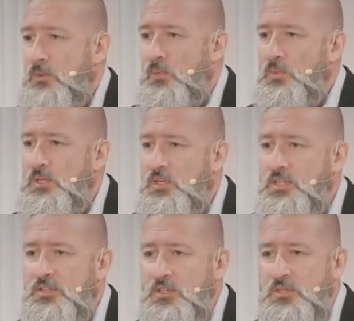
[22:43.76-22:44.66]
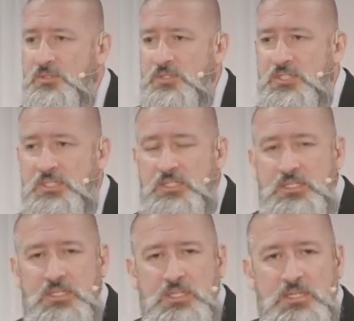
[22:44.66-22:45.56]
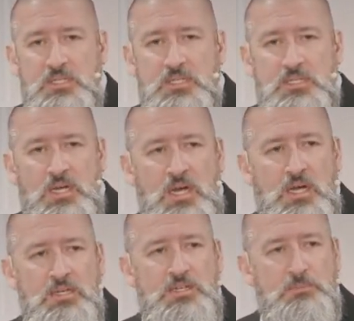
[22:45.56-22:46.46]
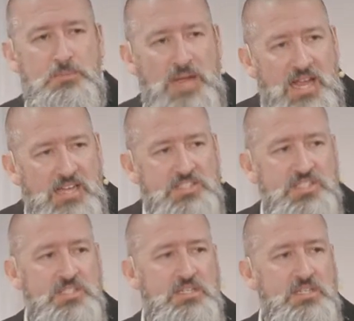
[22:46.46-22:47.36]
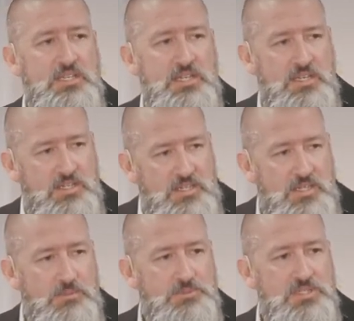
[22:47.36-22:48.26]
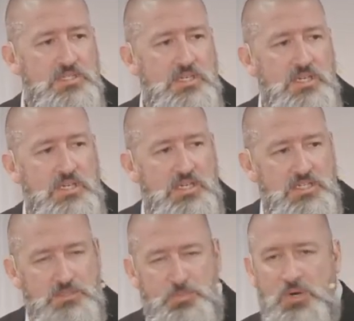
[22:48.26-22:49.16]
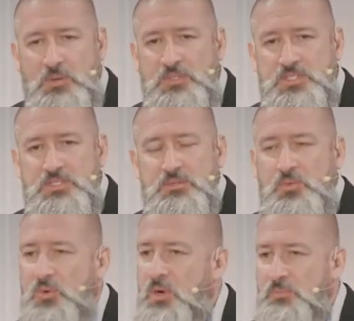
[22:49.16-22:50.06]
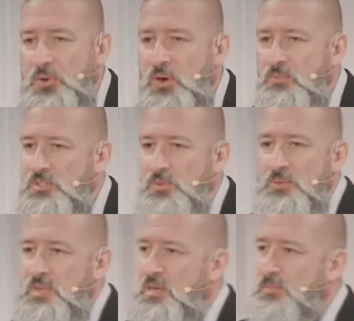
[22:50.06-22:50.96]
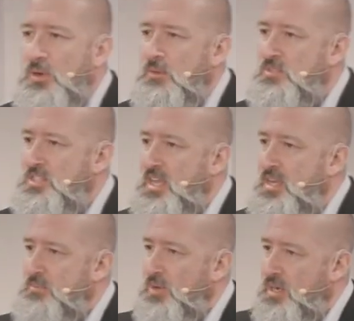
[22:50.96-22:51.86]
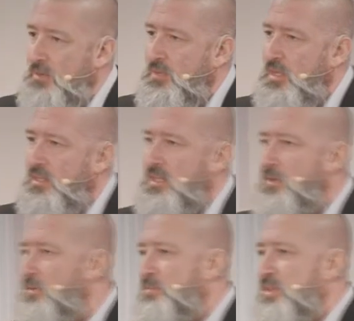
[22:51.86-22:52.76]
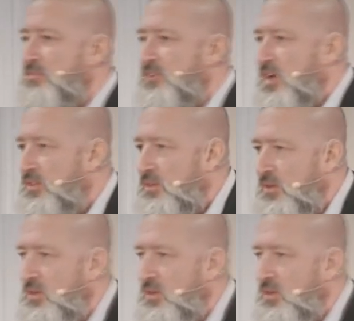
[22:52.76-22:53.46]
And when we look at those, God compassionately keeps his promise. What promise? Well, he made a promise to Abraham that he would be the father